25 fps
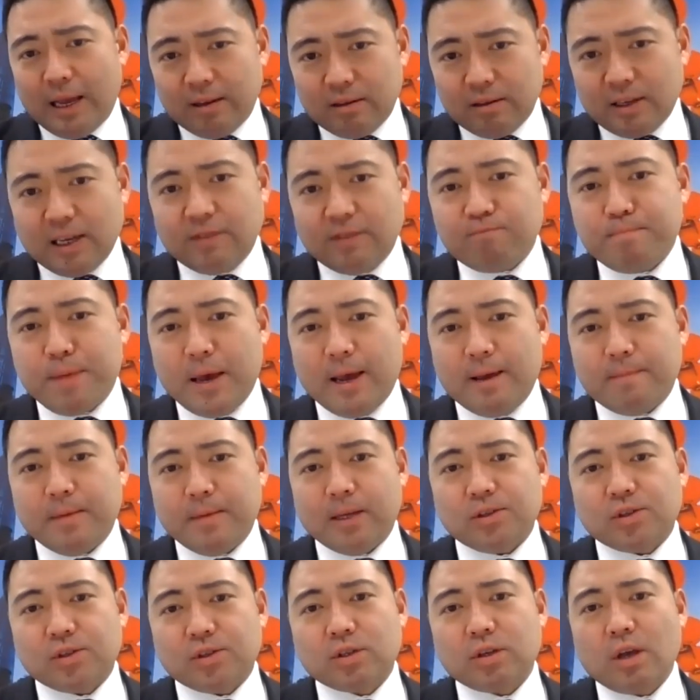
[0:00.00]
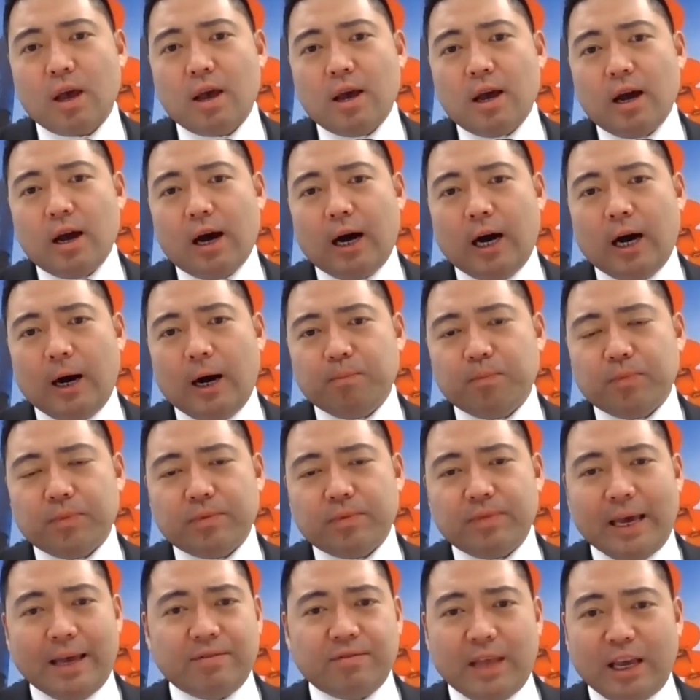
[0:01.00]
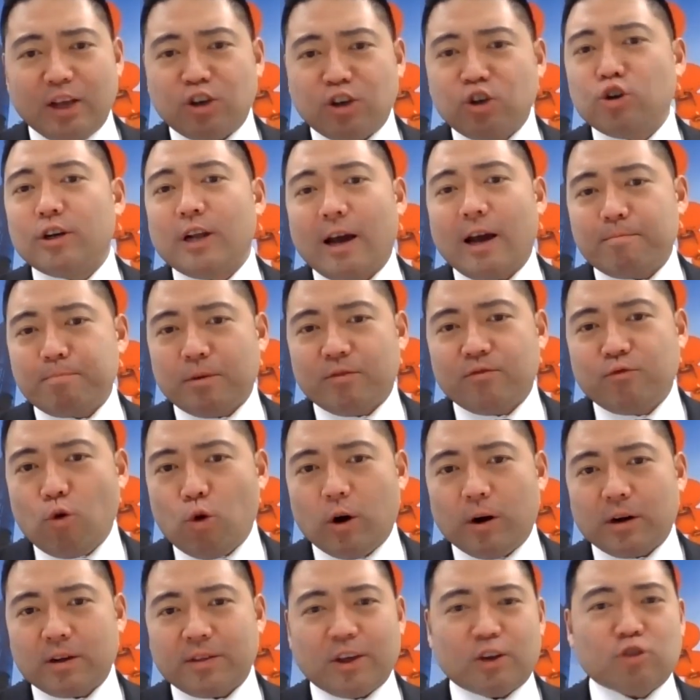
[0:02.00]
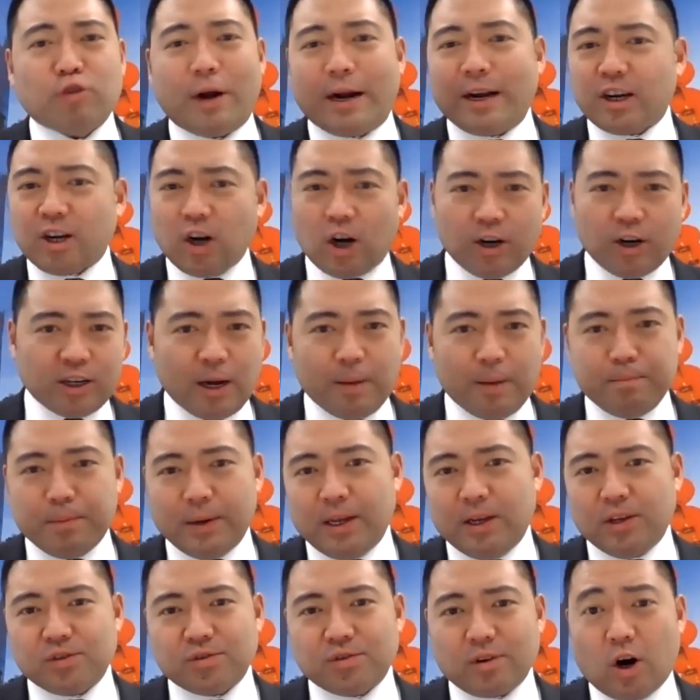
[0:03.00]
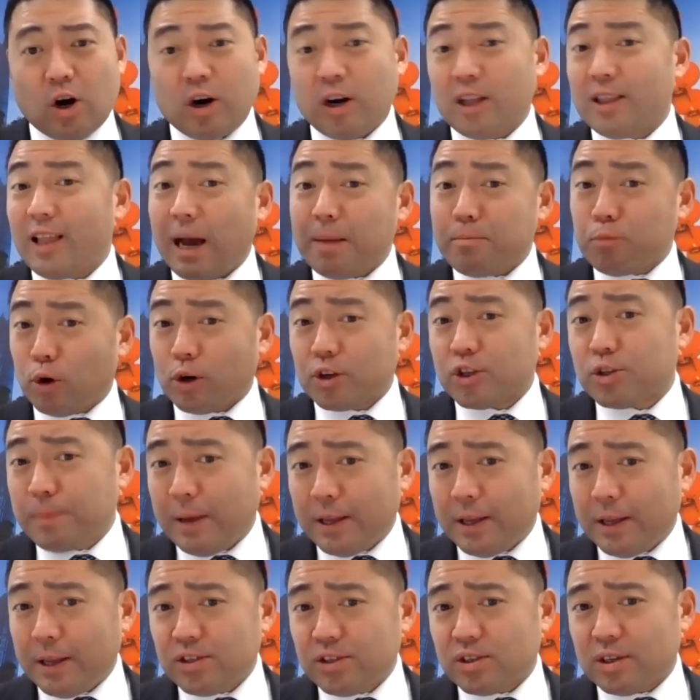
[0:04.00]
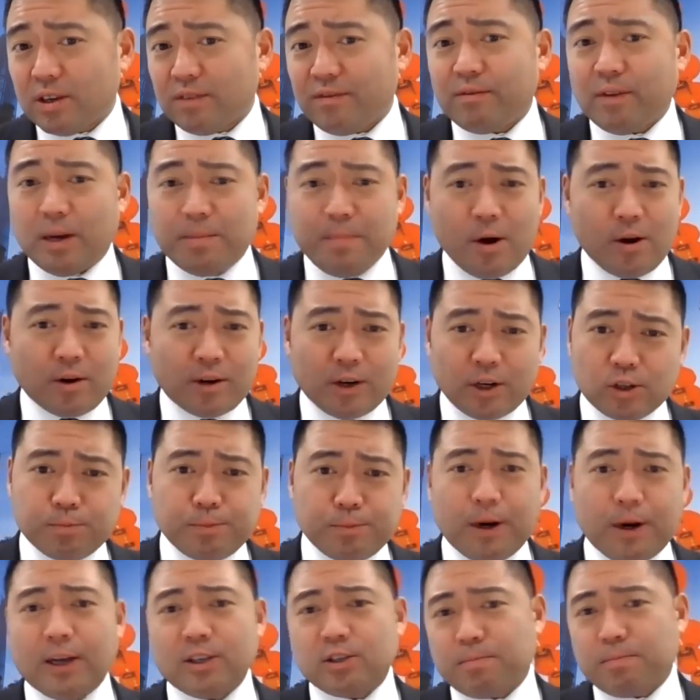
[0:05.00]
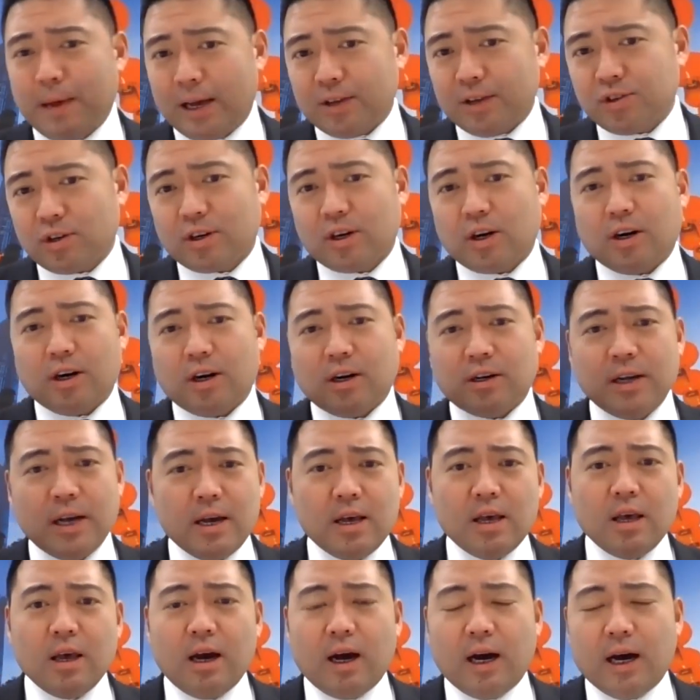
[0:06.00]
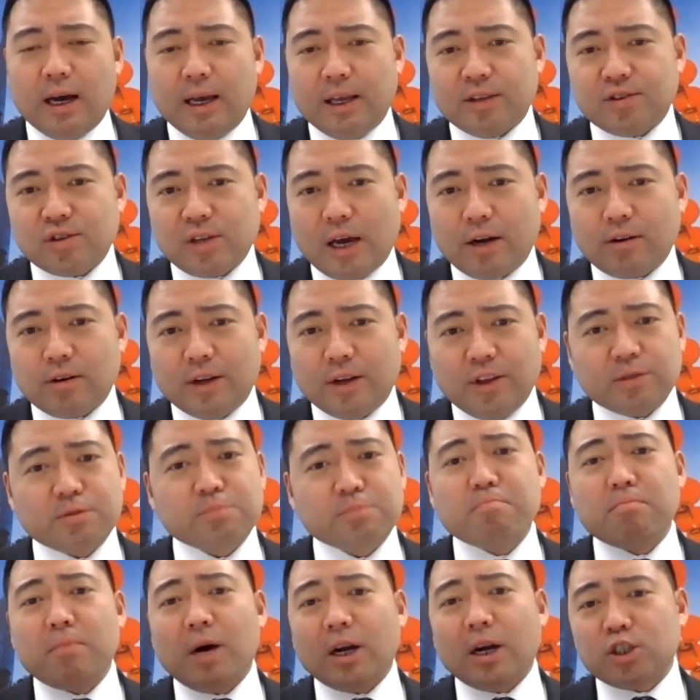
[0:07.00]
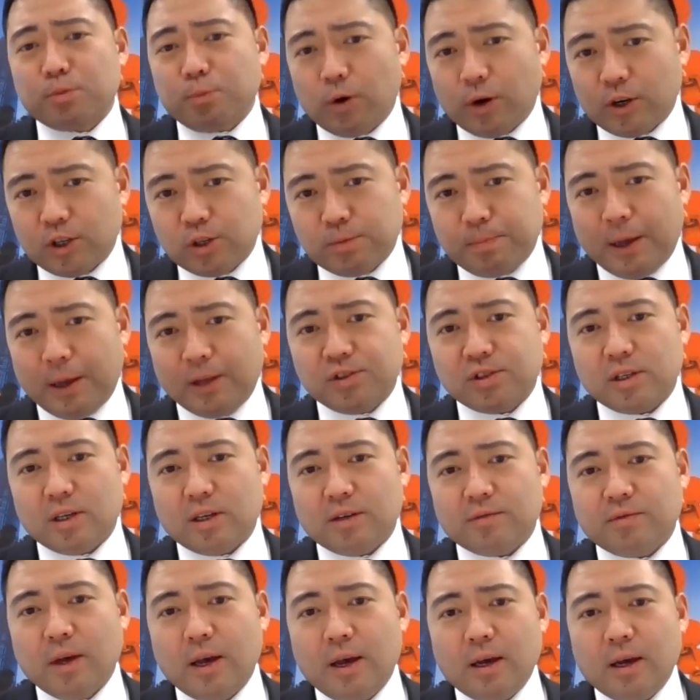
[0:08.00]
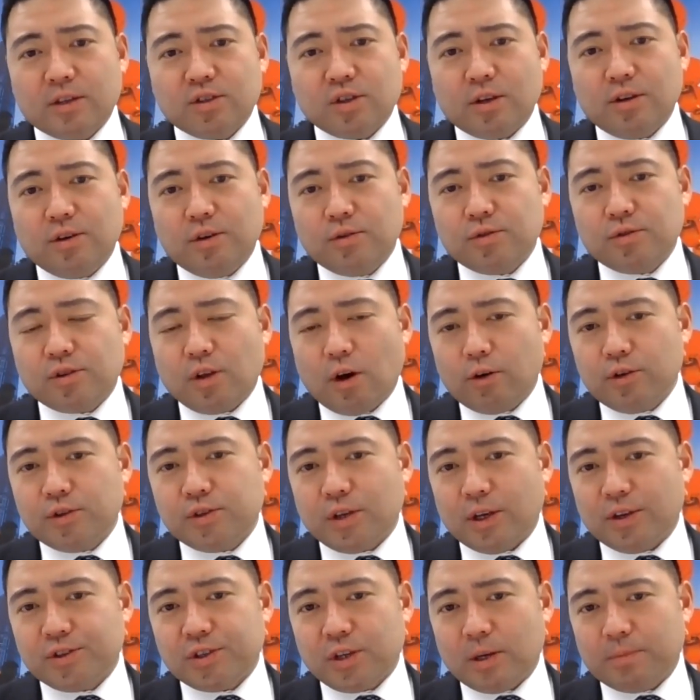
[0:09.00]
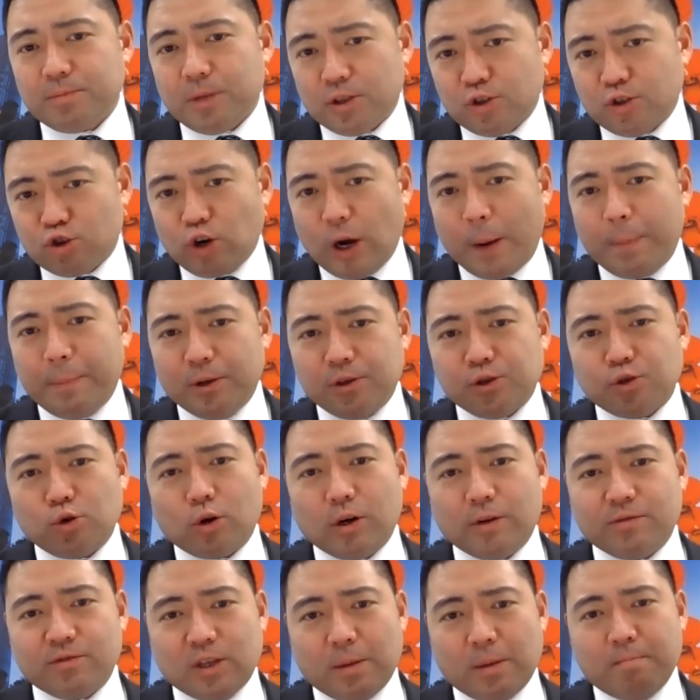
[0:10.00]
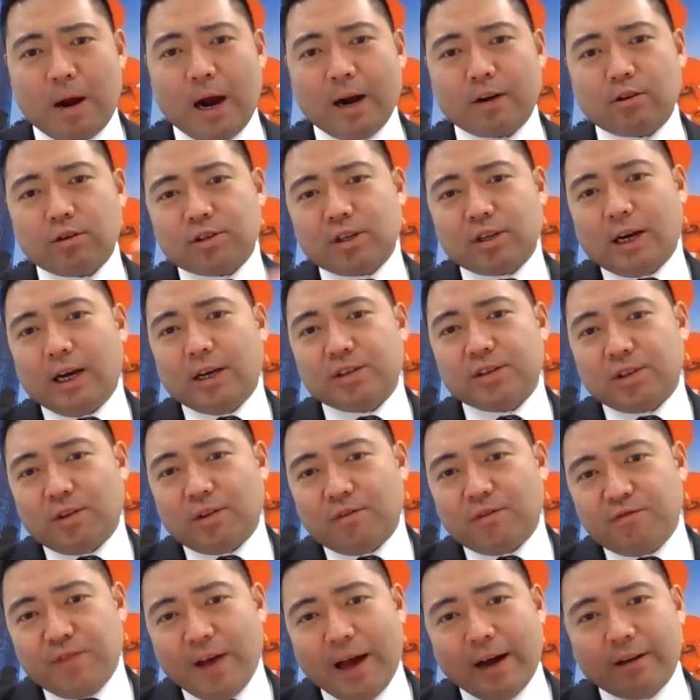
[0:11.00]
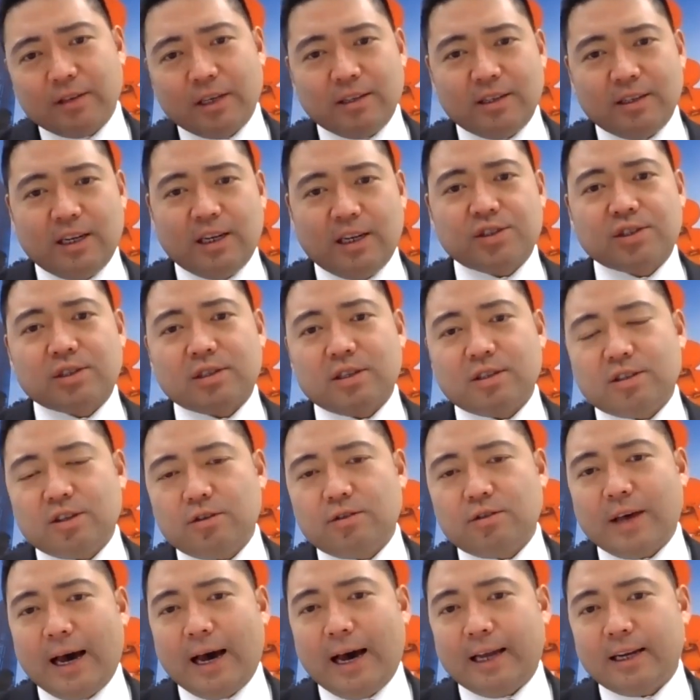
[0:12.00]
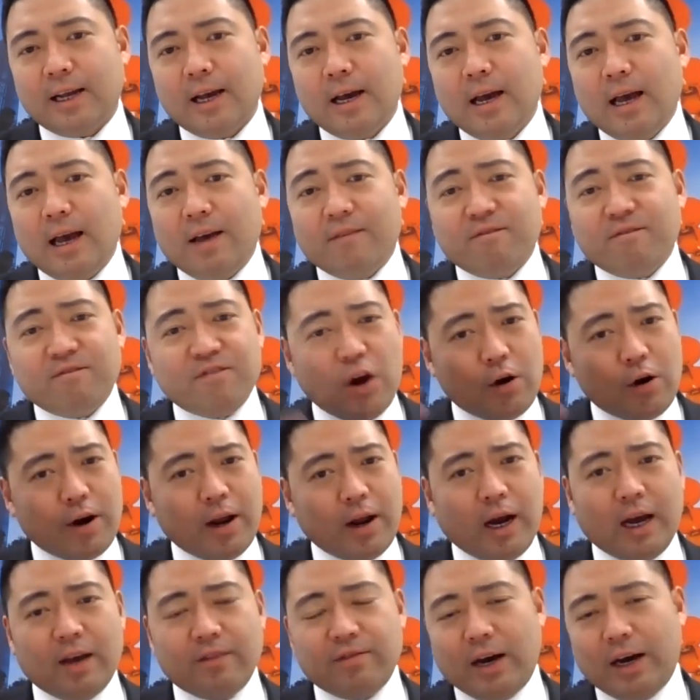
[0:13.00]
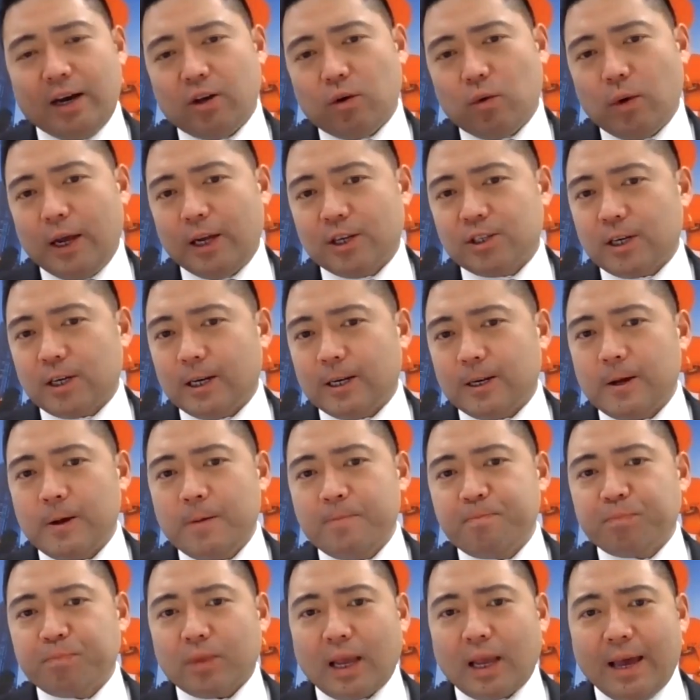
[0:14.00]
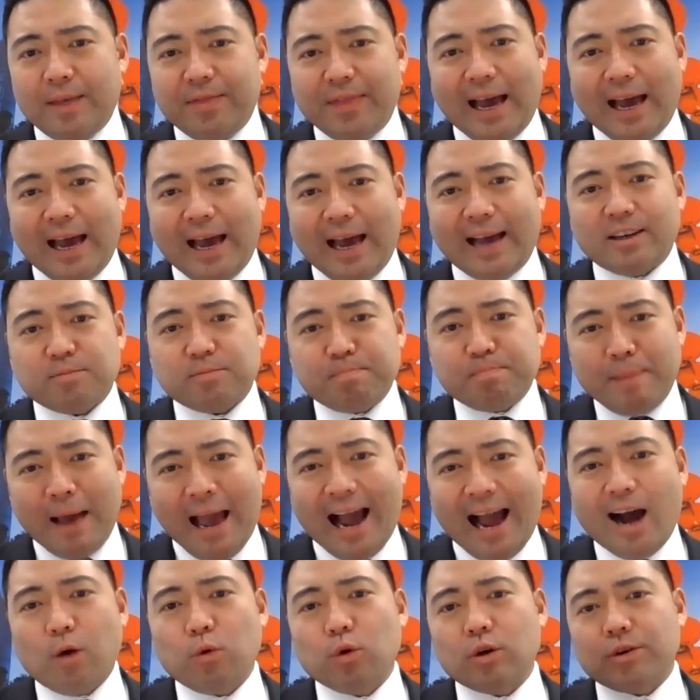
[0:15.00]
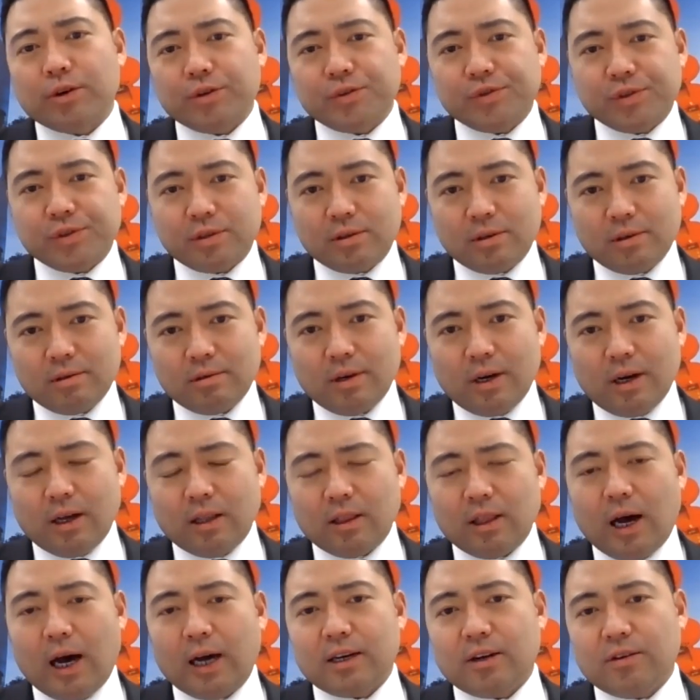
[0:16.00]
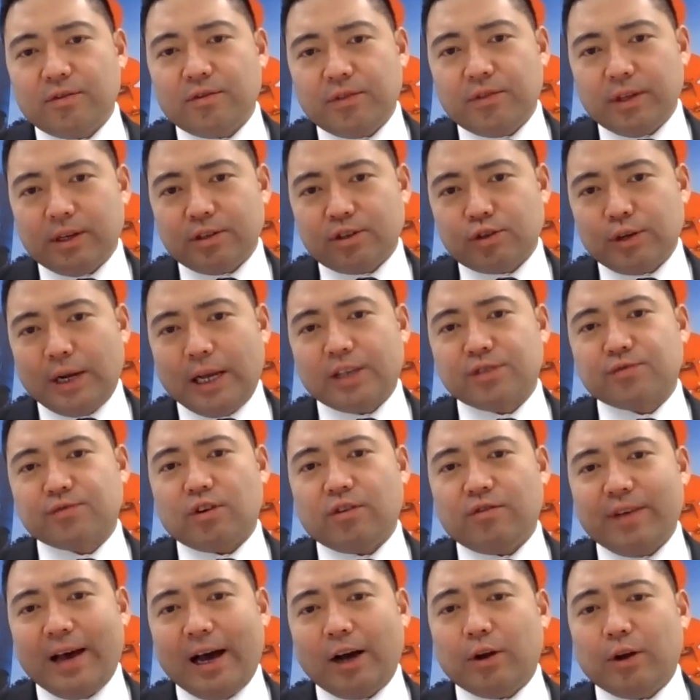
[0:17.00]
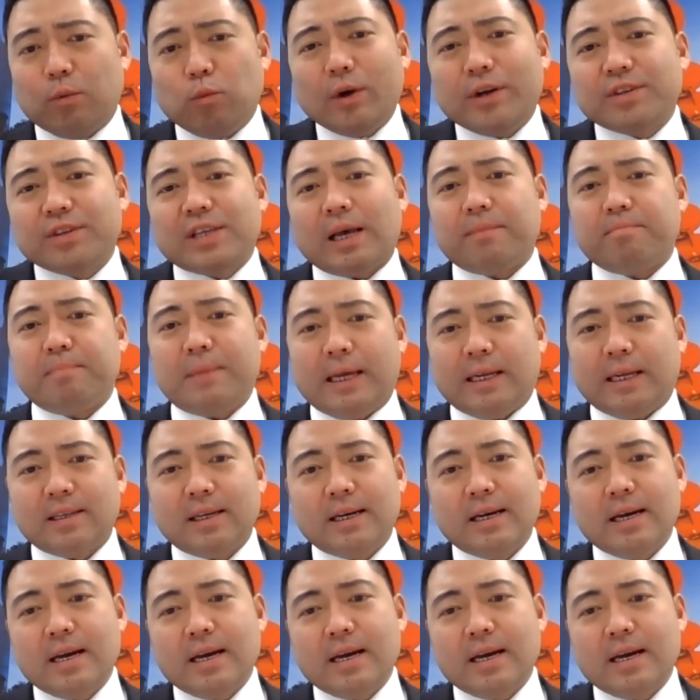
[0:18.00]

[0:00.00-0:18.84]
give payments than they could have before. The credit card companies are a lot more expensive, American Express, MasterCard, et cetera. There's much more expensive to use those systems, and Stripe has sort of democratized and found a niche to do that. Very high valuation, and that powers a lot of the transfer of value. And what does that mean?